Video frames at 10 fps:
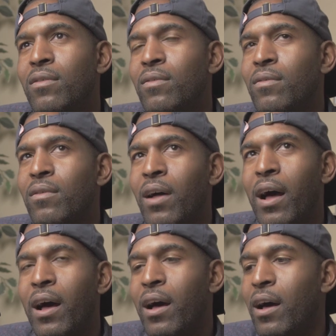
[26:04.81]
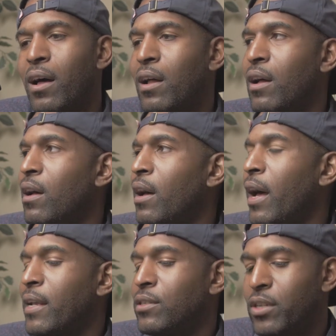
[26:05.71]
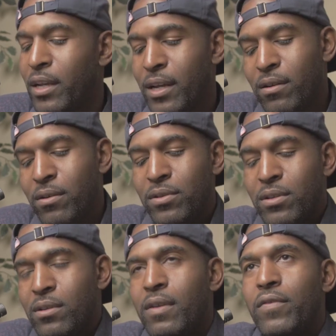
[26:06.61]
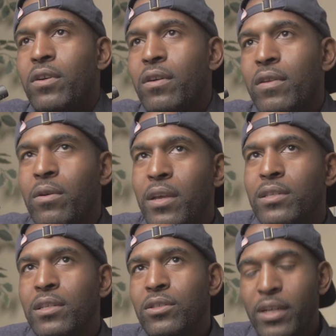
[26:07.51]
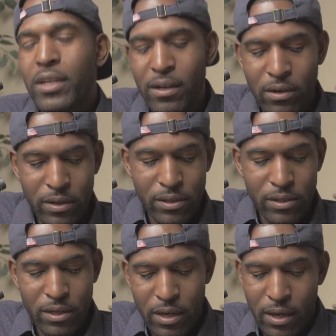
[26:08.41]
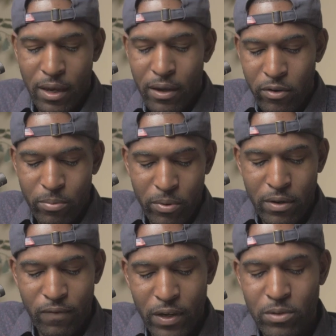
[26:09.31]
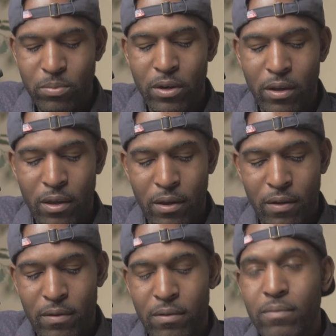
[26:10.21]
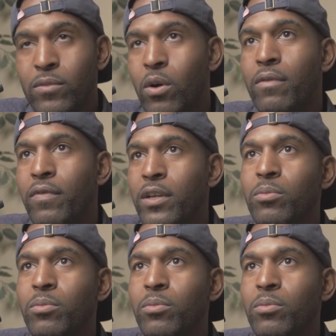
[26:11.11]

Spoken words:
I can check out if you're in OKC, check out the OKC Yang Gang group in Facebook or on Facebook.